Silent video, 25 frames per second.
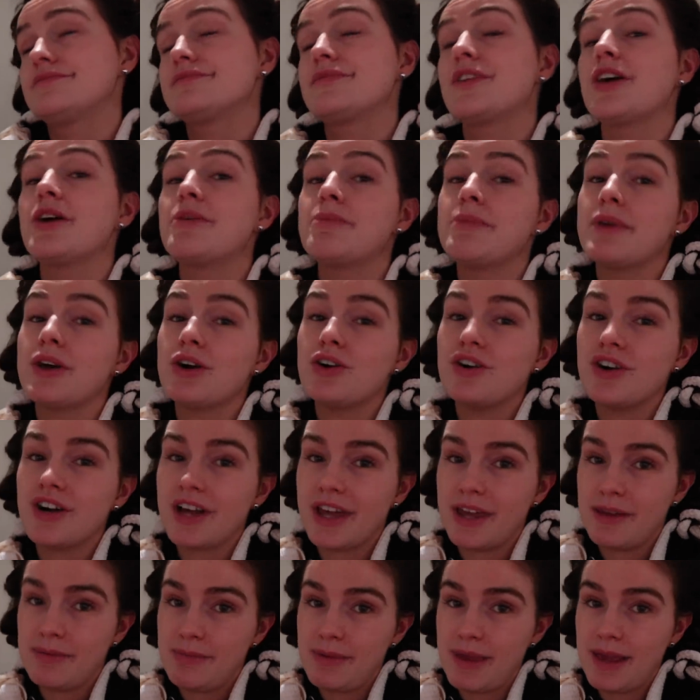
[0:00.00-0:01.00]
Don't be
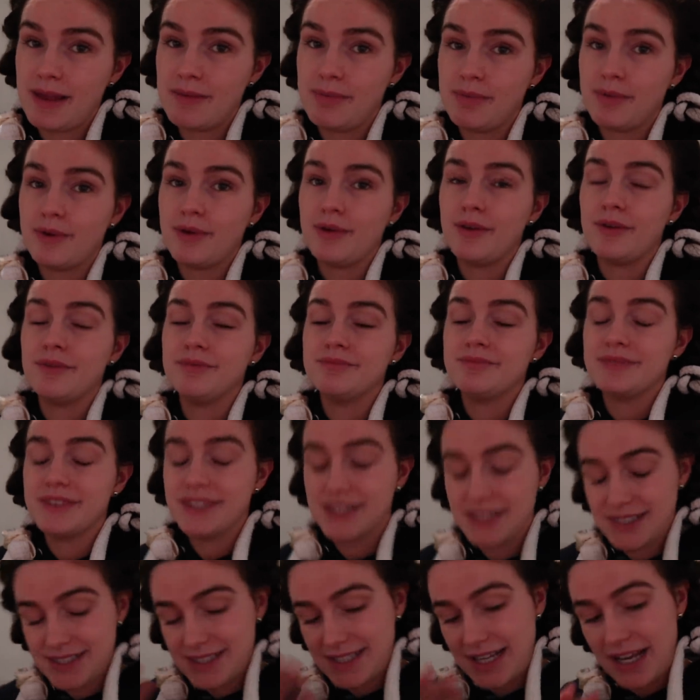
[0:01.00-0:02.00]
cocky, people.
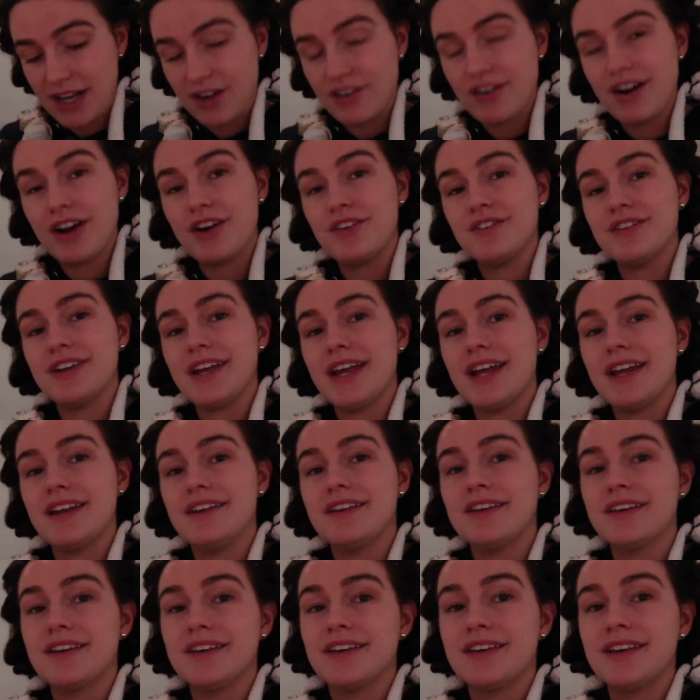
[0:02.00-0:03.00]
Stay grounded.
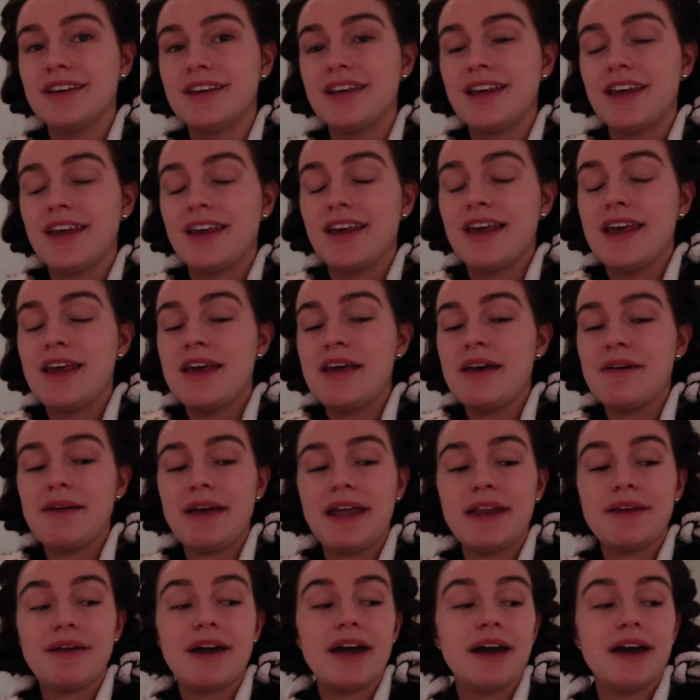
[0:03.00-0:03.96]
Anyway,